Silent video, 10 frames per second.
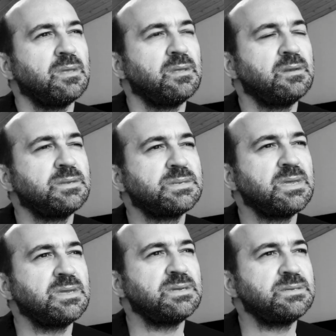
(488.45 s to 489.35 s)
in this
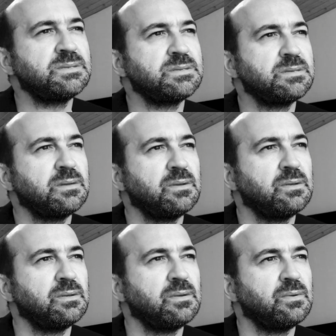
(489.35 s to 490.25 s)
case,
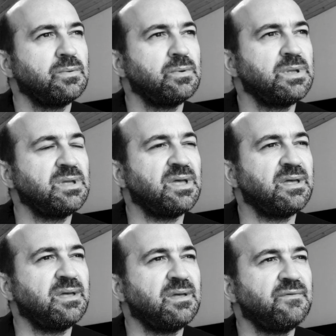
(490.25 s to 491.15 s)
we
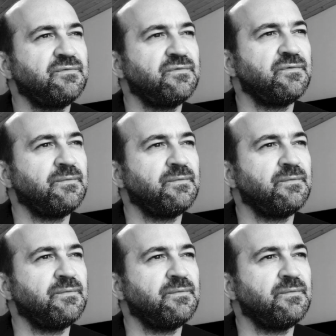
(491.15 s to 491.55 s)
have